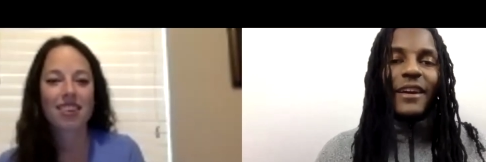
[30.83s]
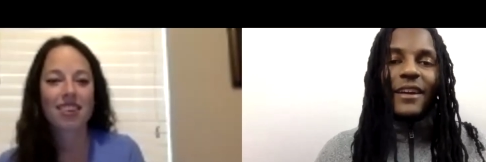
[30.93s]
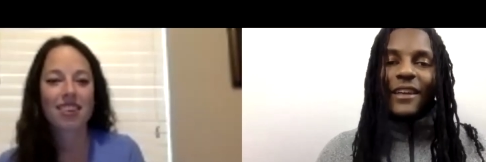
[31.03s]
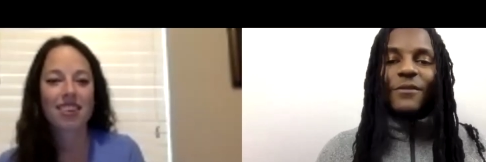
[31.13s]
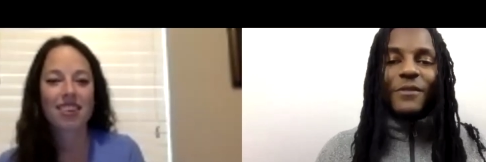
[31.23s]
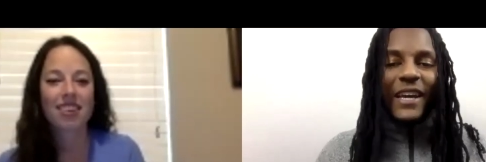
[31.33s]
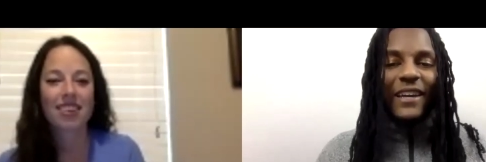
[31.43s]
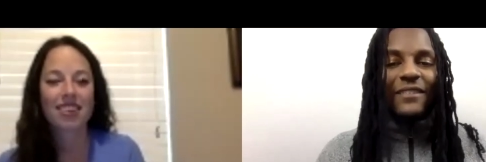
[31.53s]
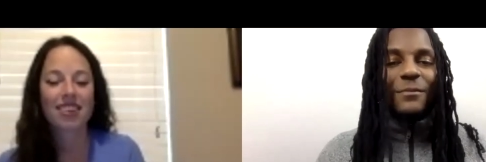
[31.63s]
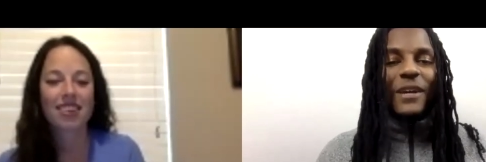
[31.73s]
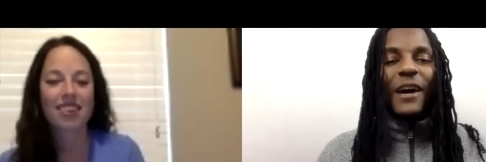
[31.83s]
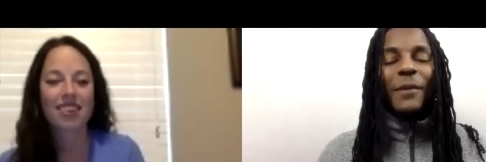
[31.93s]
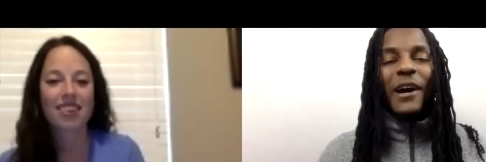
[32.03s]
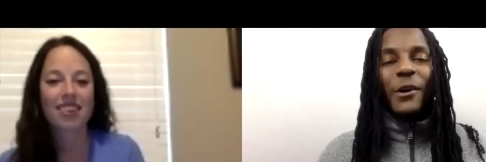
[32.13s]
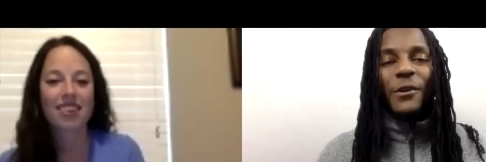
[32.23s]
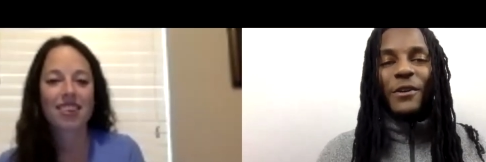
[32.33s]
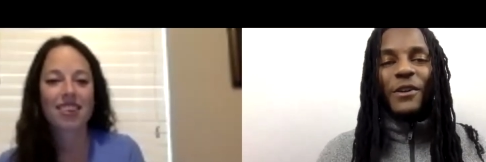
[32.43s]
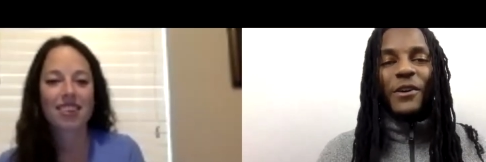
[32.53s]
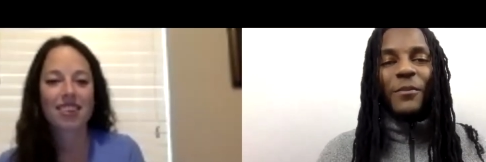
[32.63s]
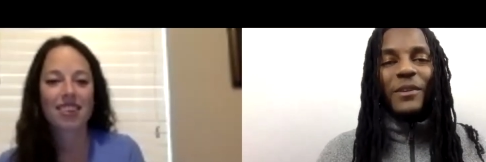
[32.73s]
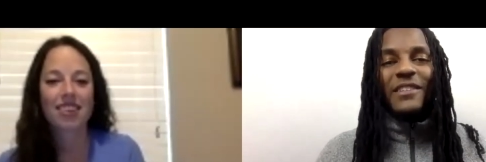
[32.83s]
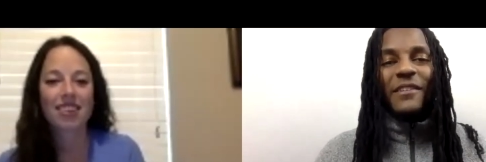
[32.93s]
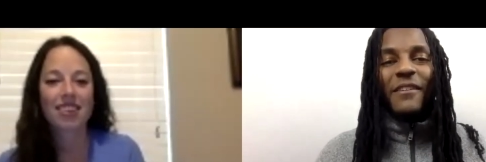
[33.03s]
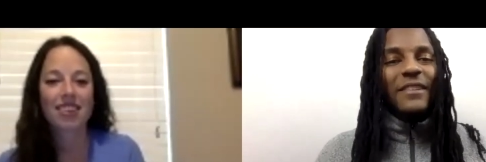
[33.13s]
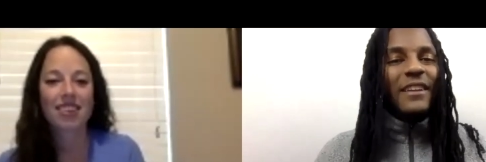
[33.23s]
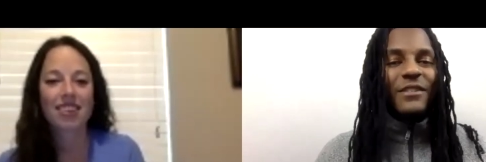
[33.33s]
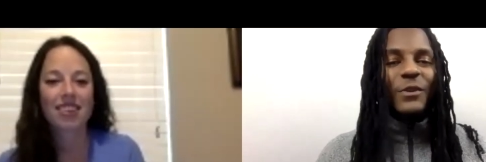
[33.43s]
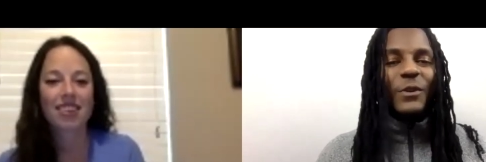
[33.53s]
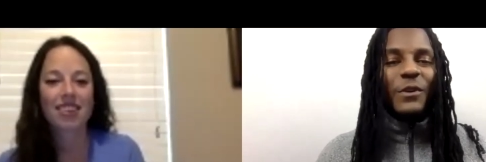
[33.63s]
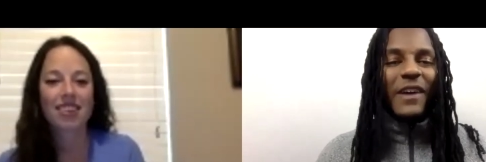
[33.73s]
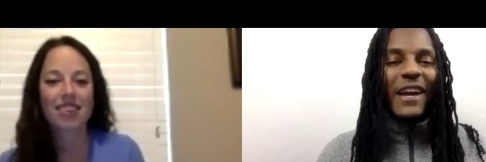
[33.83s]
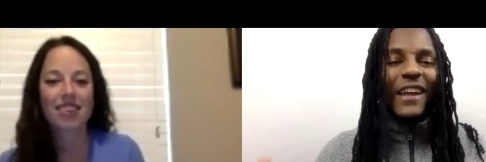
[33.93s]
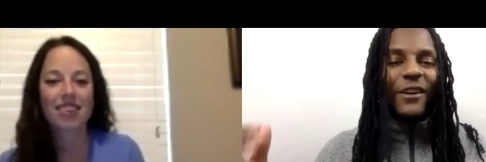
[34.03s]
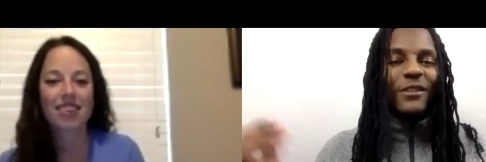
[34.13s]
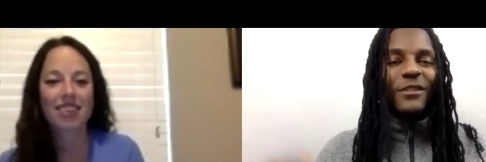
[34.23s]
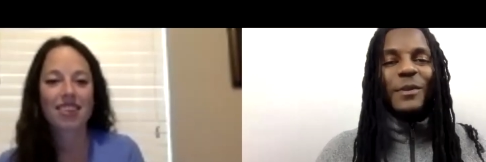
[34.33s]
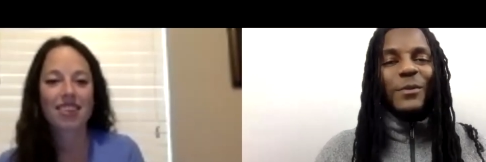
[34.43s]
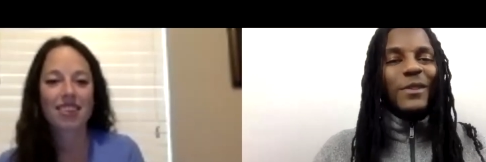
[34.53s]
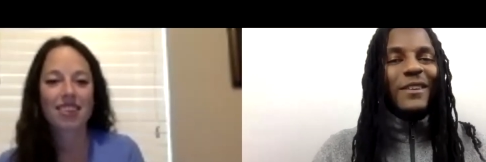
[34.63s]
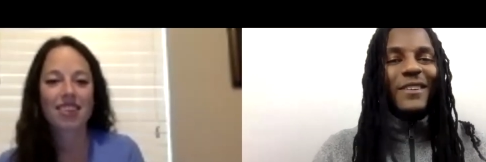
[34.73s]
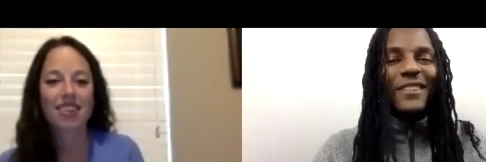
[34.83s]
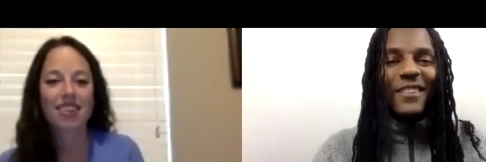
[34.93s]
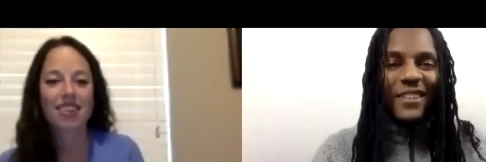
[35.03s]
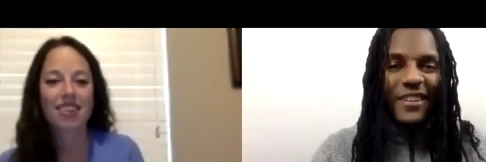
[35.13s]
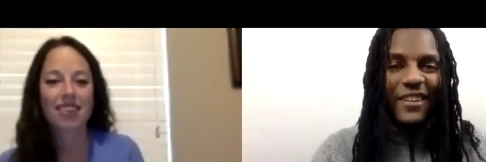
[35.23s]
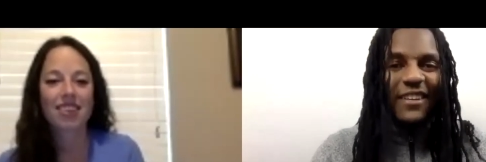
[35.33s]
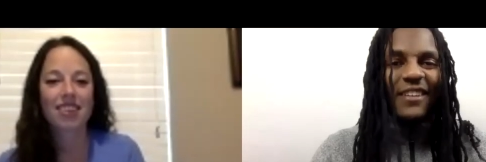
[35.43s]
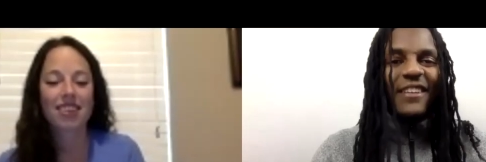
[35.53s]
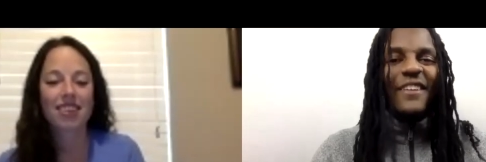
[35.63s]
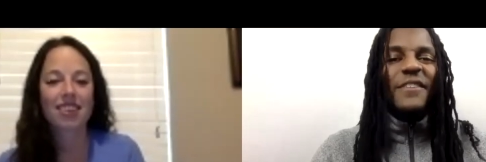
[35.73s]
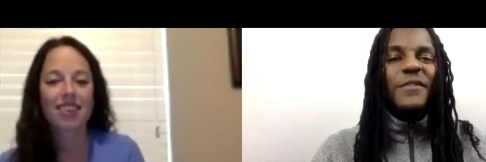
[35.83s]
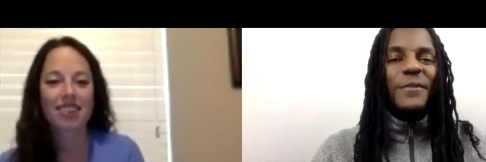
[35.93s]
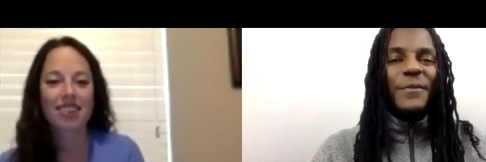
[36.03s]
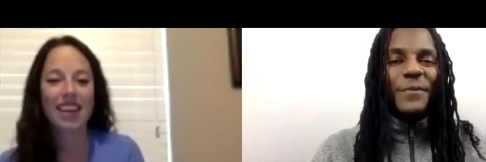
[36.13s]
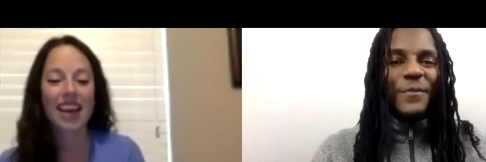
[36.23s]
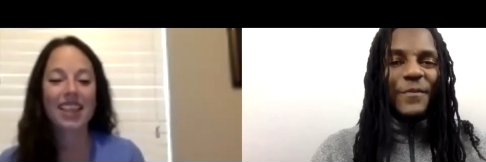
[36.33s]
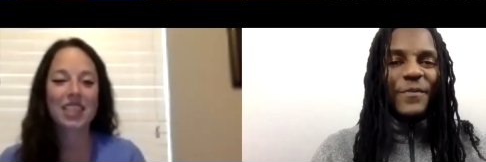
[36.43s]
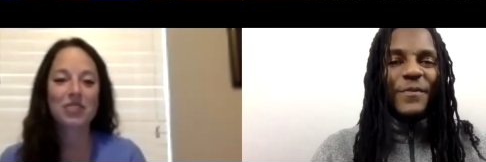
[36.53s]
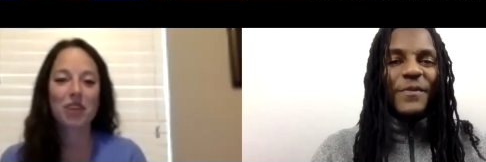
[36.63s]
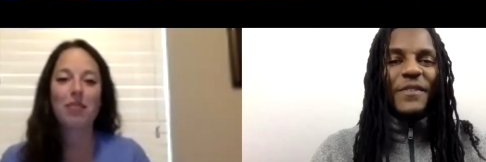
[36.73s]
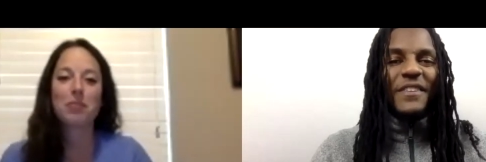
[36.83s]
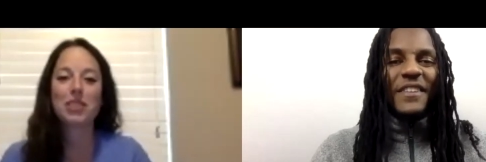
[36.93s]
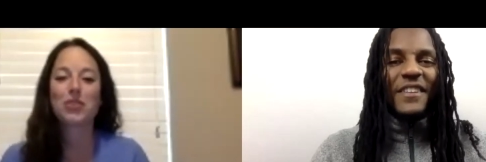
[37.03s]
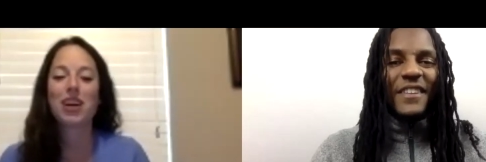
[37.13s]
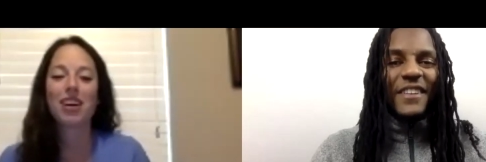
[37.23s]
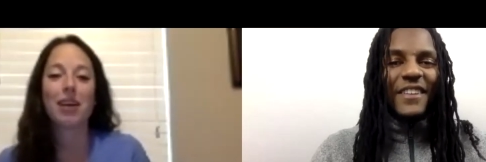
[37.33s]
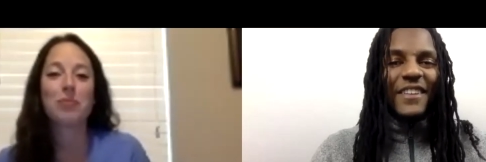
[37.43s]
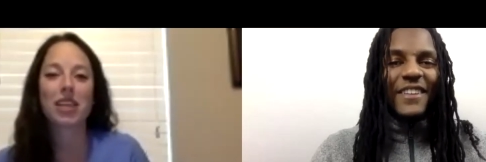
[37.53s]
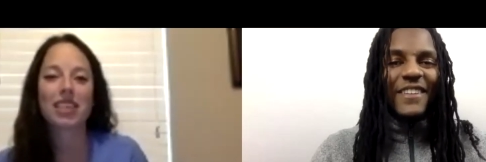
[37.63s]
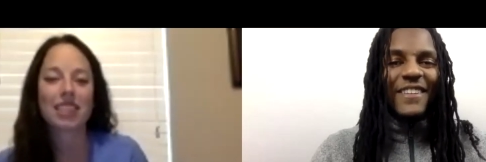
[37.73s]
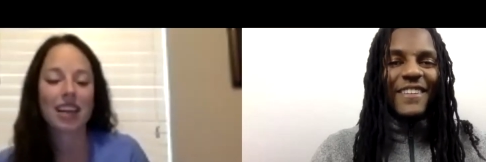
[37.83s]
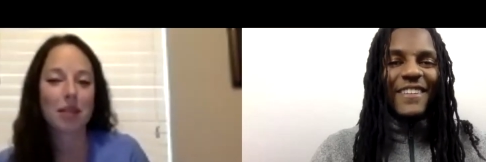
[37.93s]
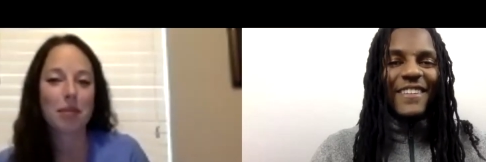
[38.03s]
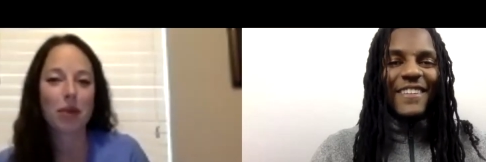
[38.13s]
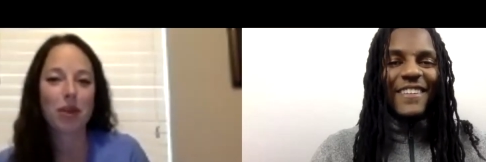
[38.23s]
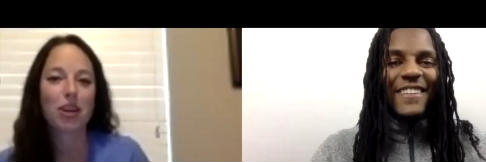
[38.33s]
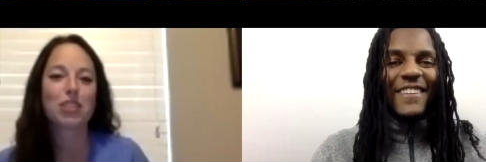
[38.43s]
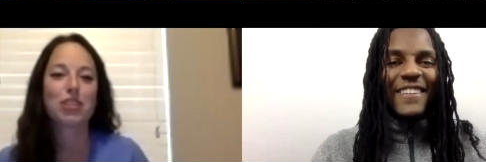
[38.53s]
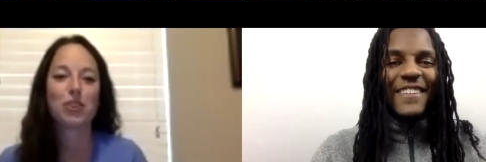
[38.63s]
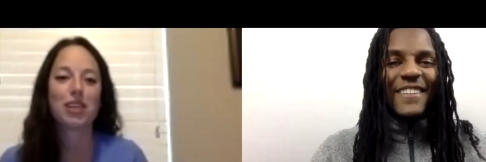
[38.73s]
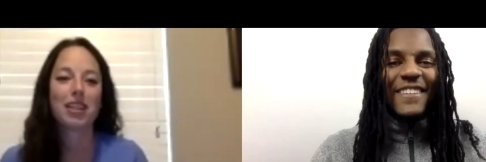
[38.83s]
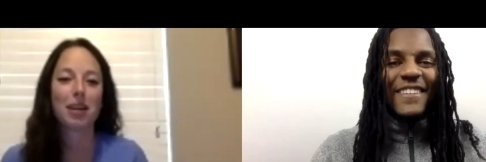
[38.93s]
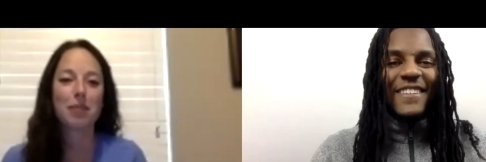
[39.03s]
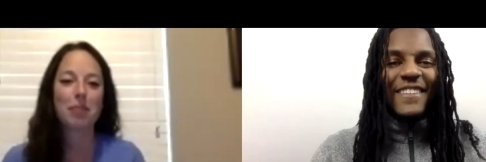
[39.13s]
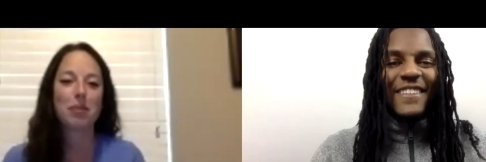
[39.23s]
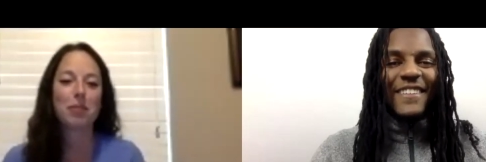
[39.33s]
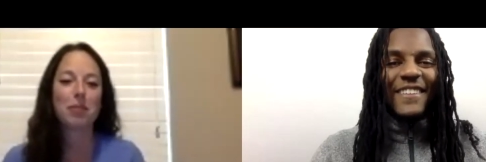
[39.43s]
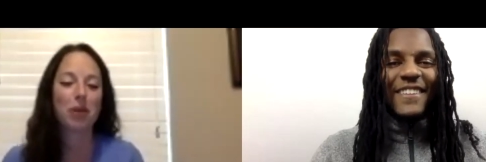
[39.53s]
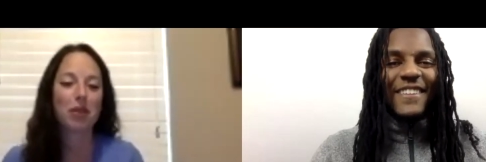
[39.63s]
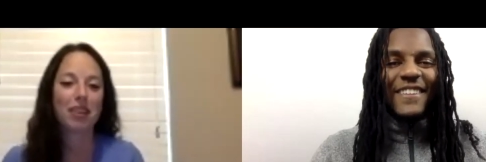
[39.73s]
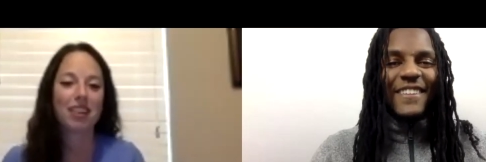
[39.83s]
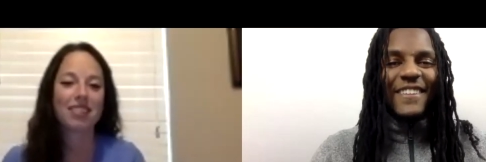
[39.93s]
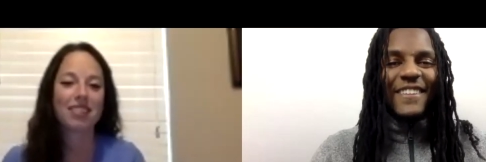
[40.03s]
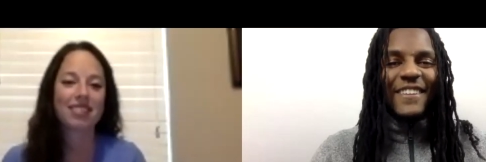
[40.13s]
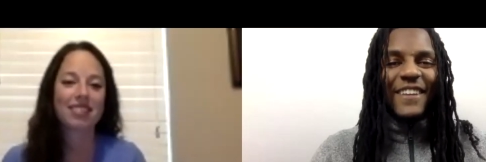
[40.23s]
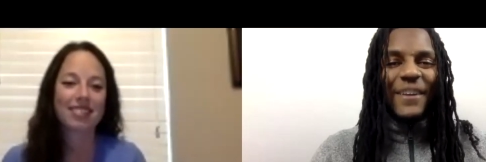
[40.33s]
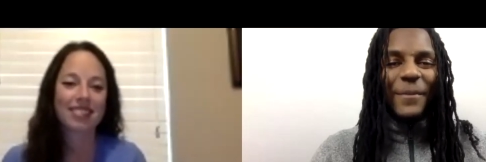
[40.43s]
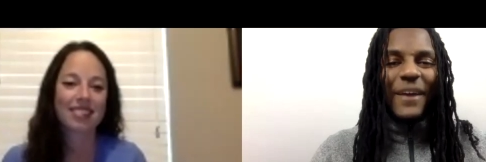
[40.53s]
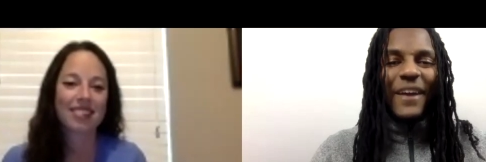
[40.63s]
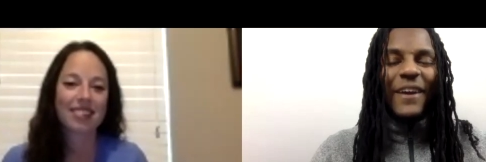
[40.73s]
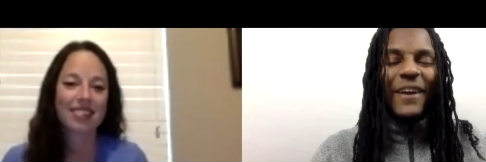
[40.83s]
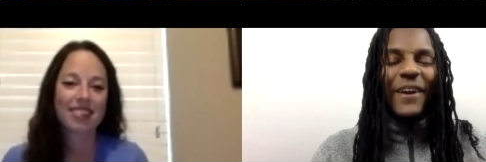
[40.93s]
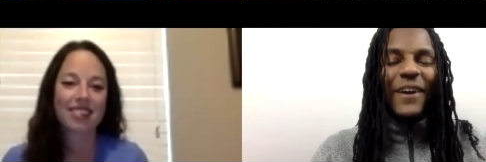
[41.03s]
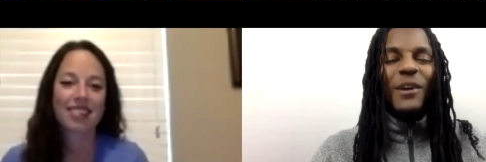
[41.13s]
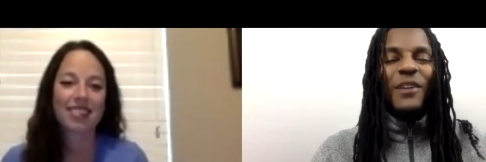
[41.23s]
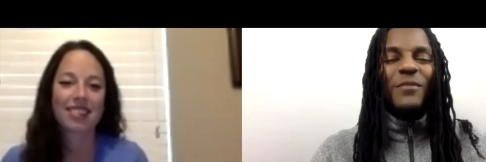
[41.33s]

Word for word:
Speaker 1: thanks for taking some time out, you know, amidst everything that's going on right now to speak with us.
Speaker 2: Yeah, thanks for having me, Terrell. I'm really excited about what you guys are doing, and I'm happy to be a part of it.
Speaker 1: Man, awesome, awesome,